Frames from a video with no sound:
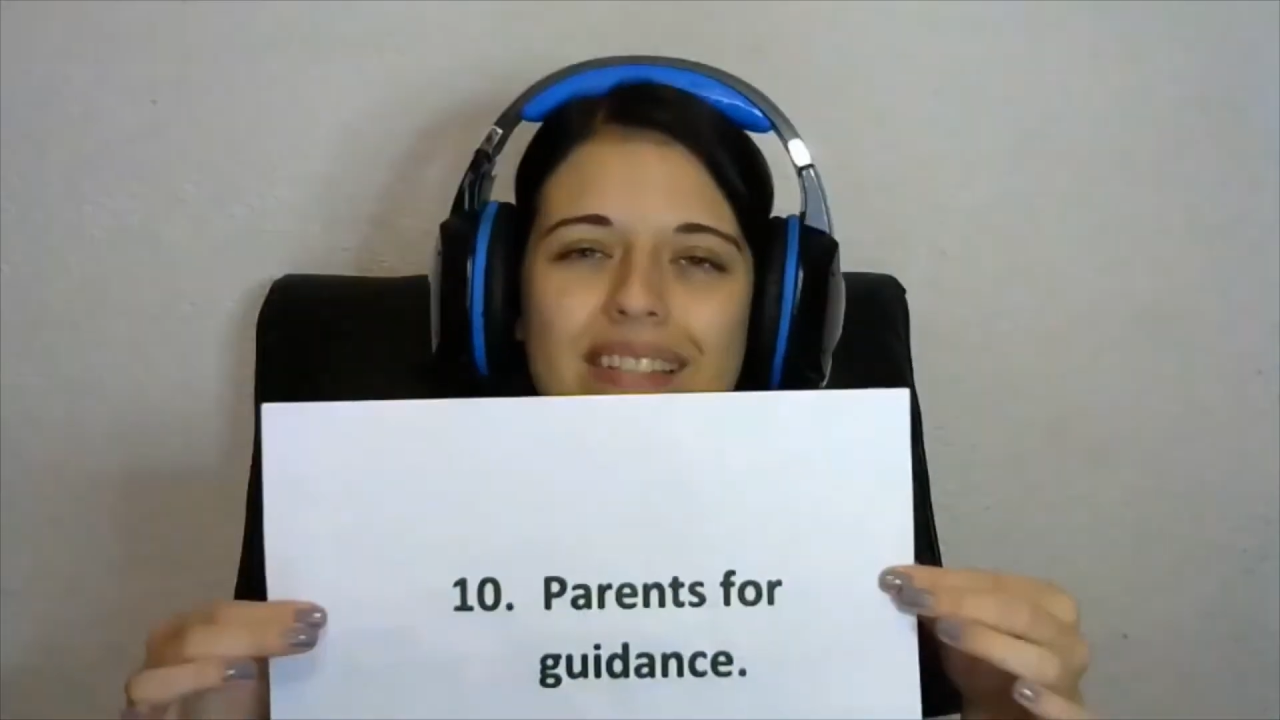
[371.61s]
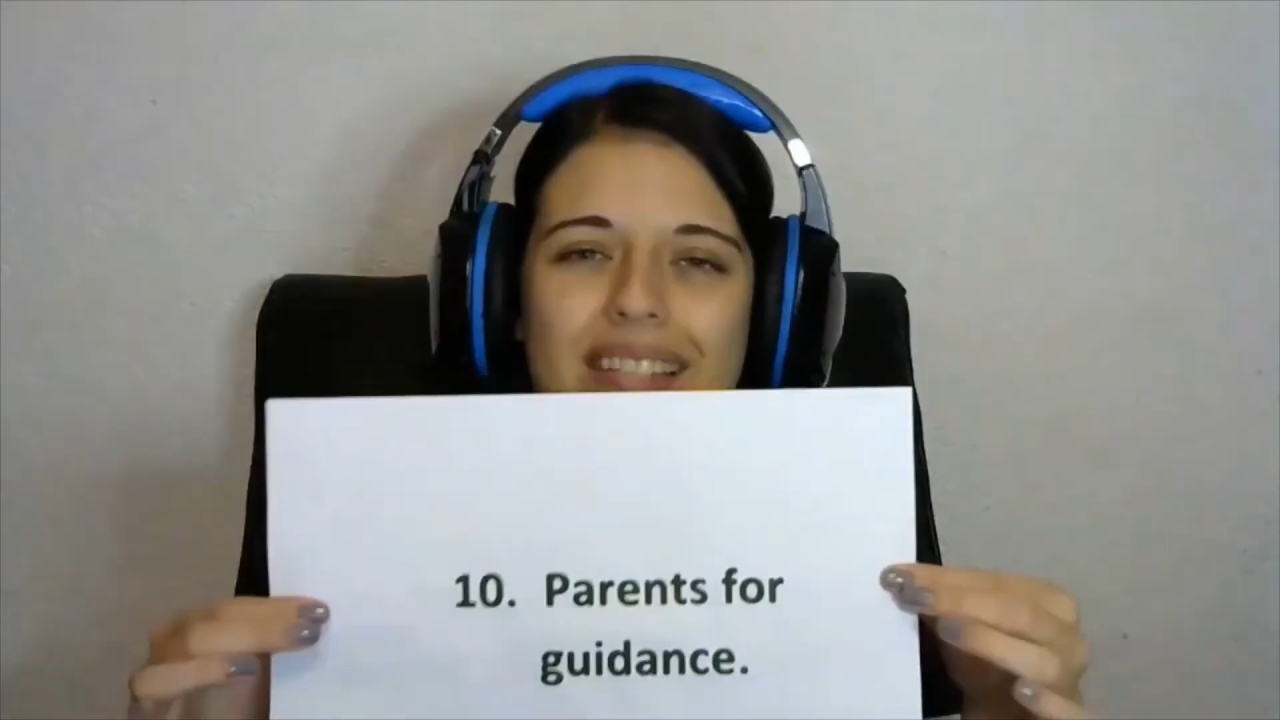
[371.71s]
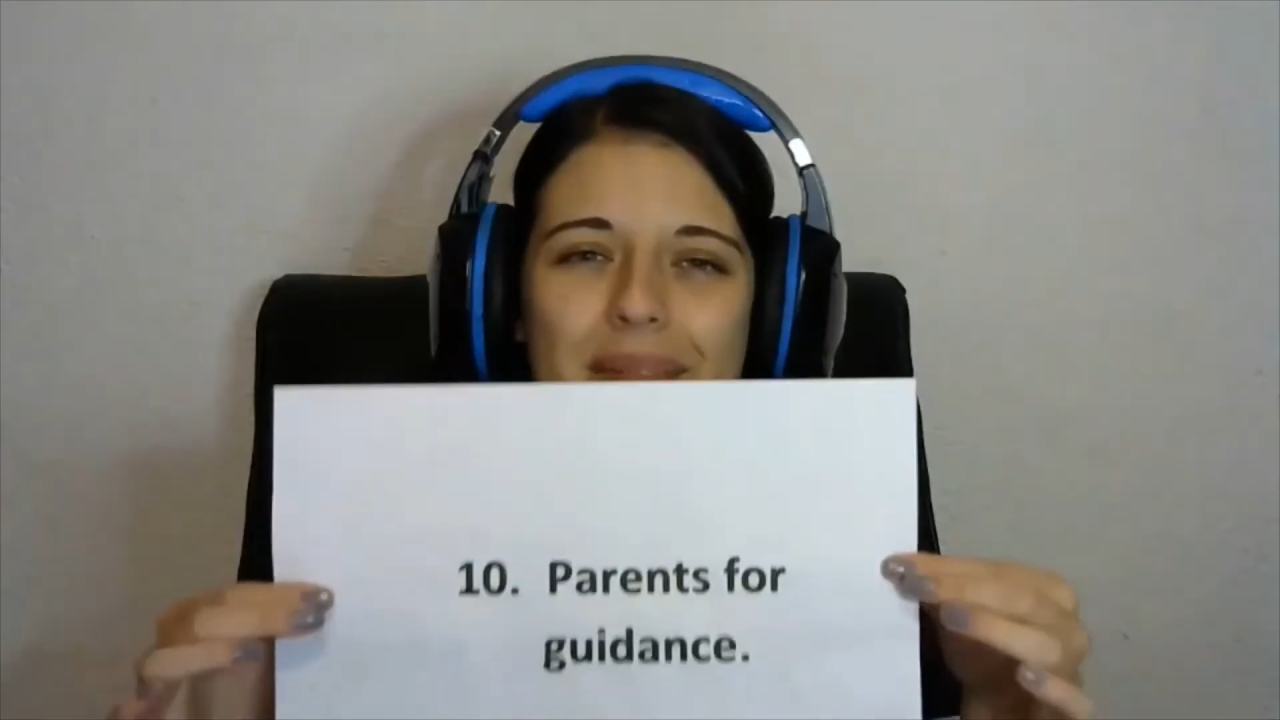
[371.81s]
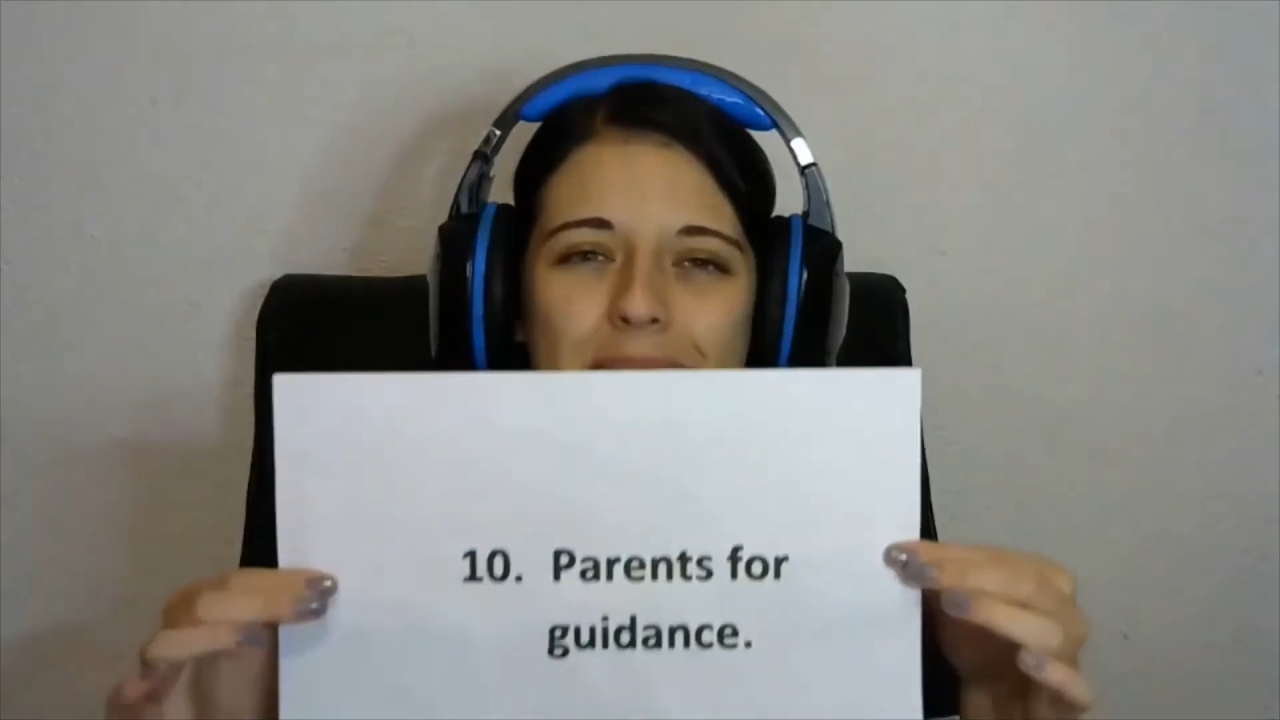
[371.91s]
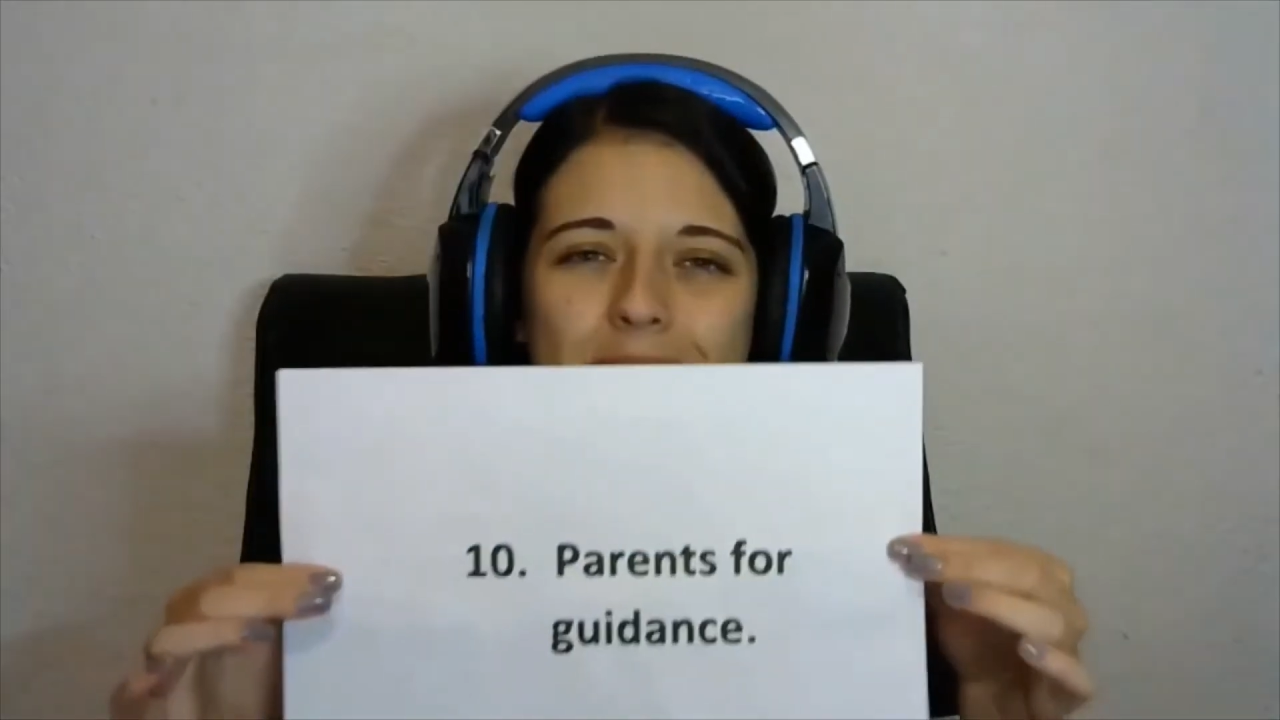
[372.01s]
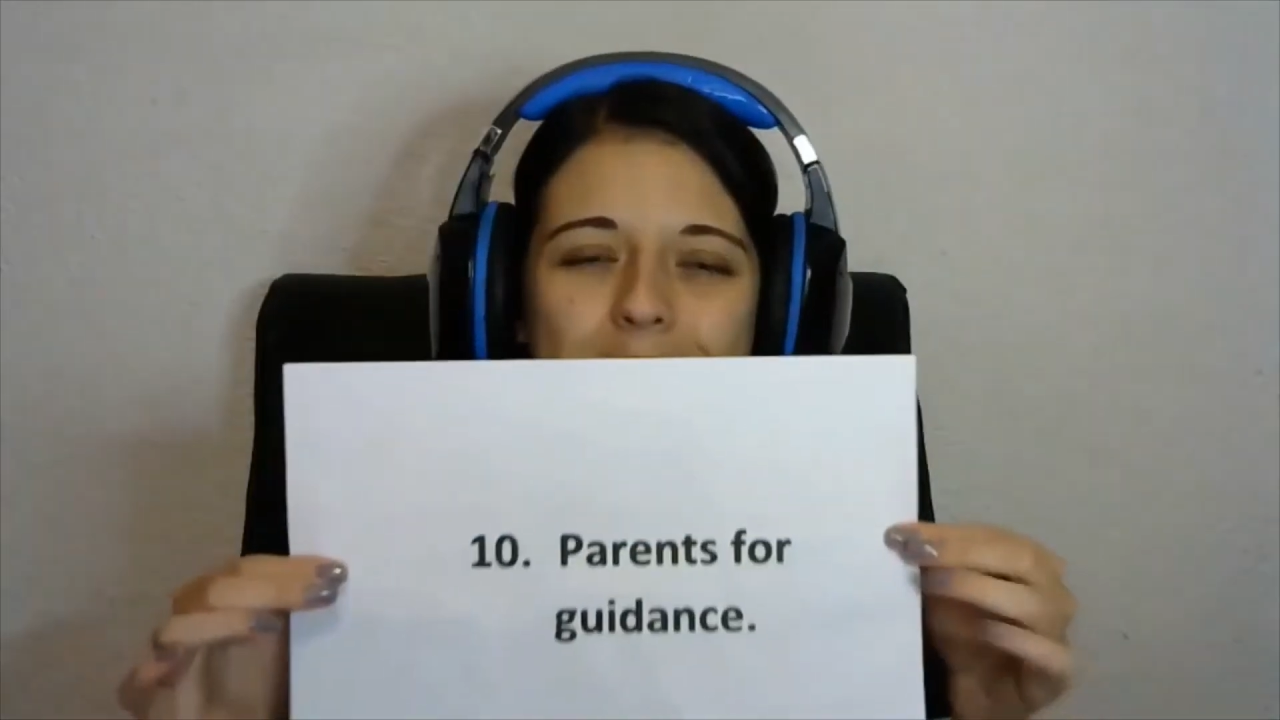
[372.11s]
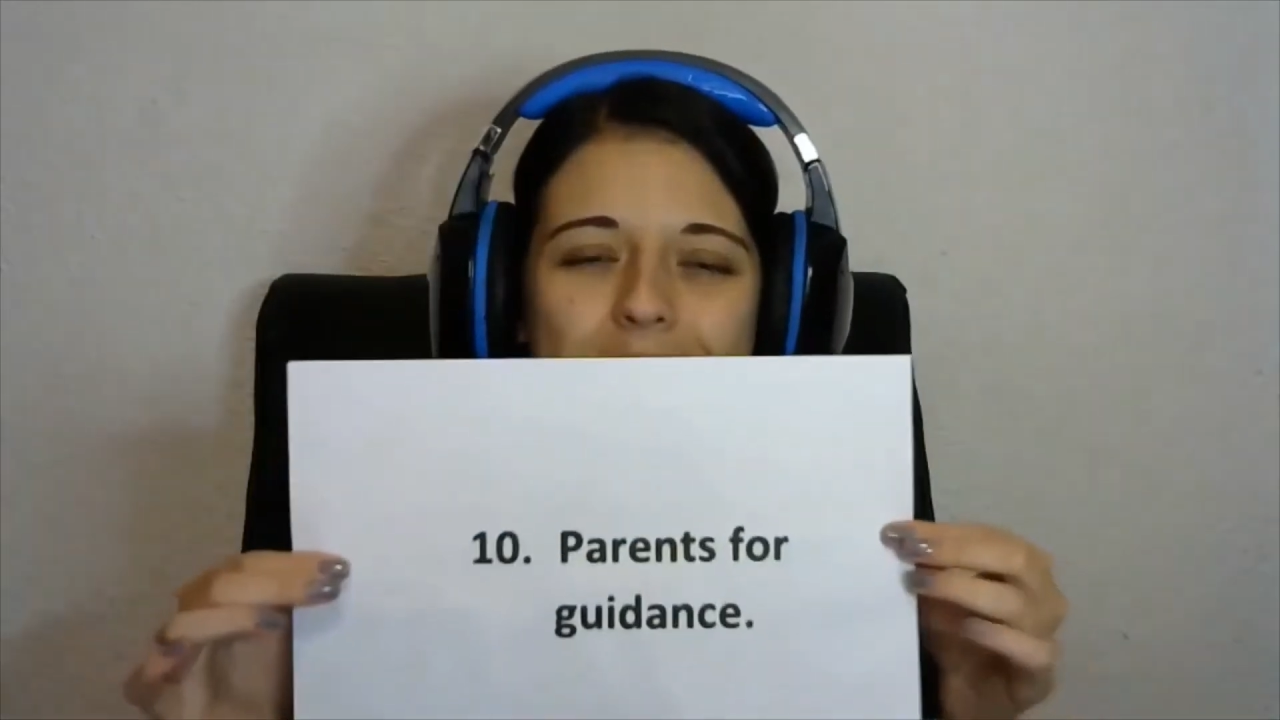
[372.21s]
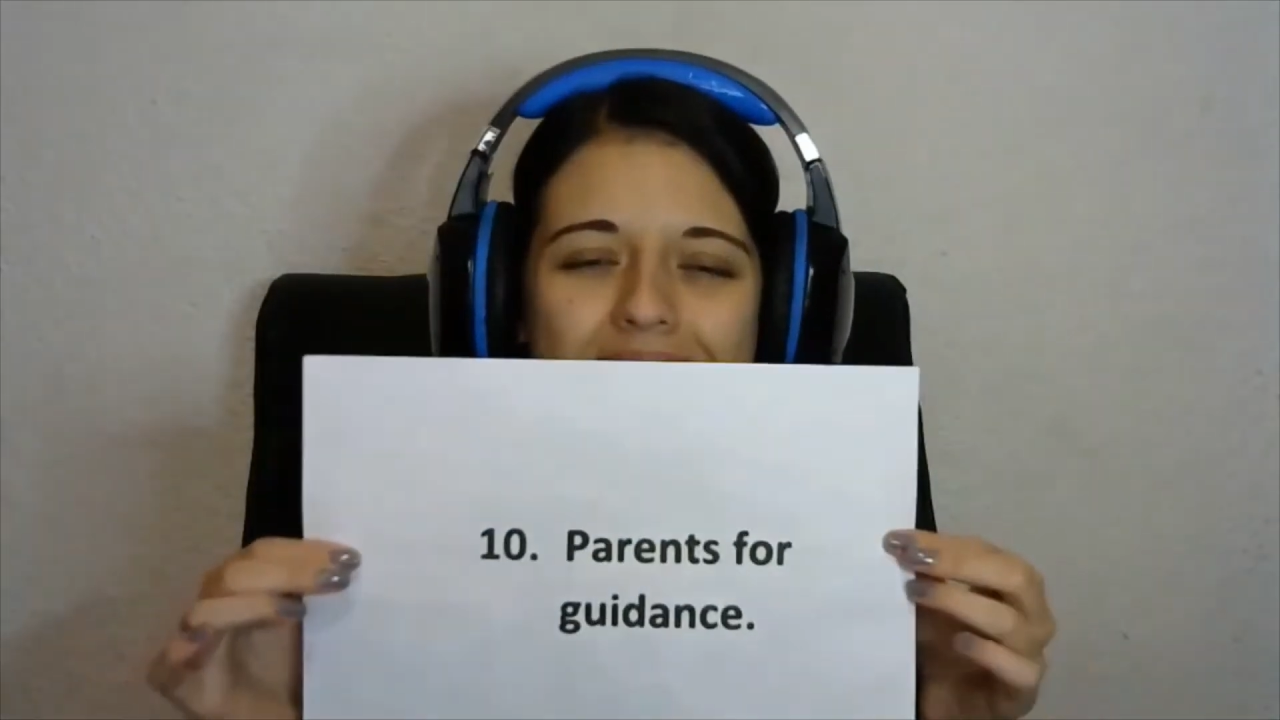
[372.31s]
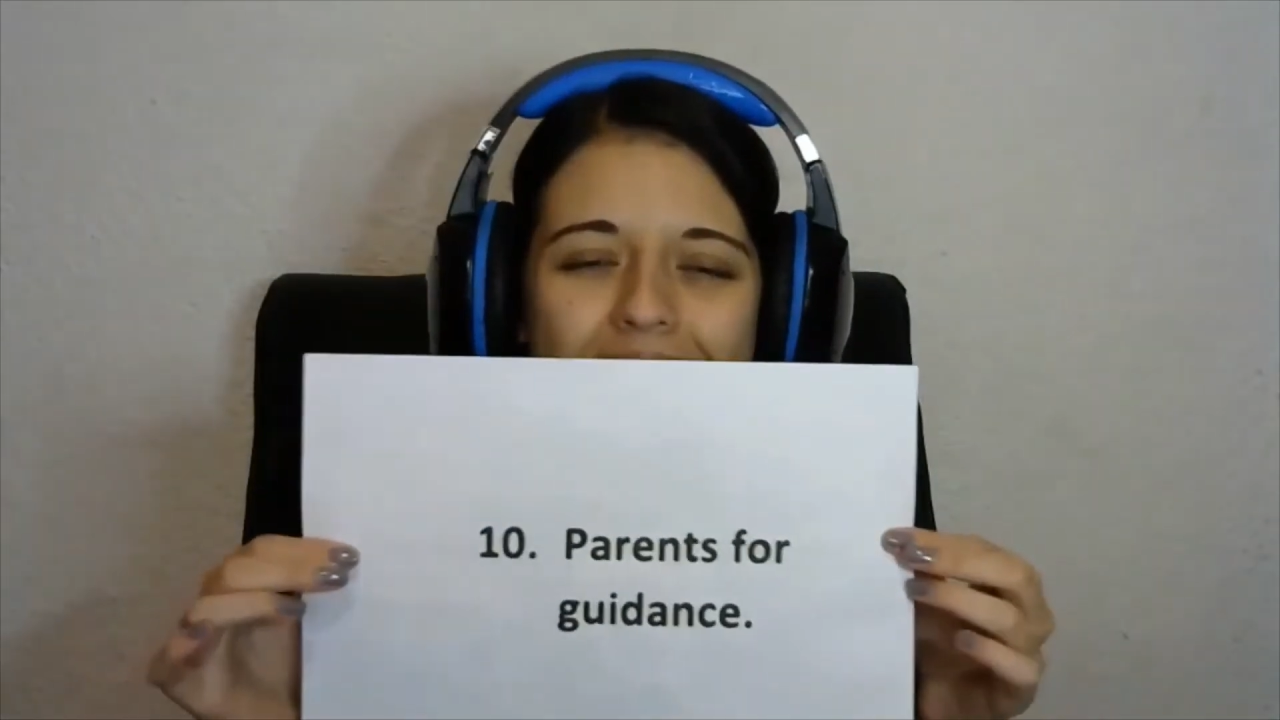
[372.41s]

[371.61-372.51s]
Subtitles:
tip number